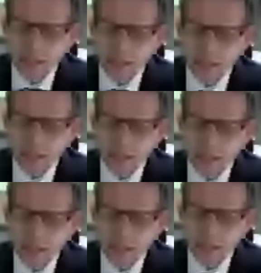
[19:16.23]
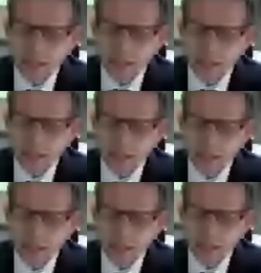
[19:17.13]
high afterwards. Do you remember
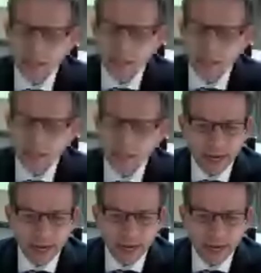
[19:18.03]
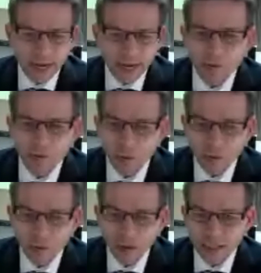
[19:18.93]
what you did there? And of course, I
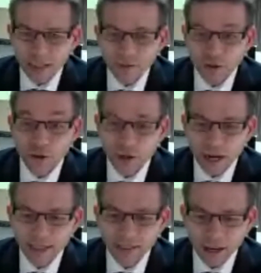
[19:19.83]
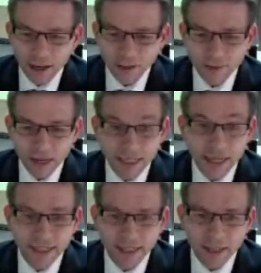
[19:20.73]
don't remember what I did 2 days ago,
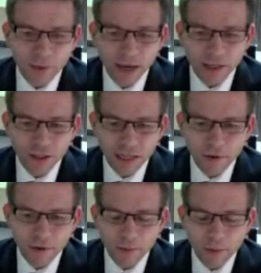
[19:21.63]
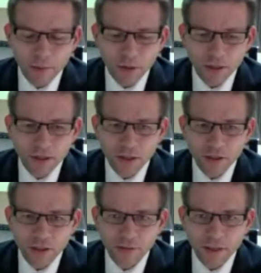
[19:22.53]
and neither do the patients. They won't remember what
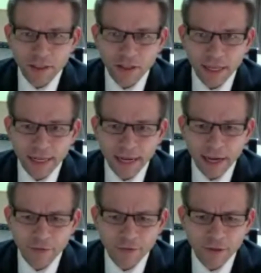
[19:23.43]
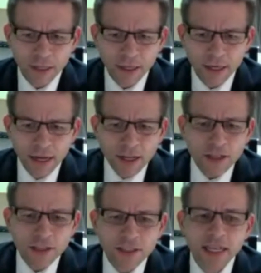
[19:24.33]
doses of insulin they gave.
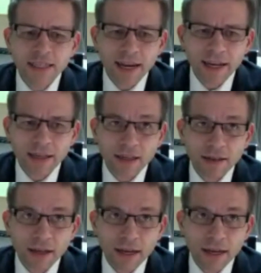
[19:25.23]
So sitting down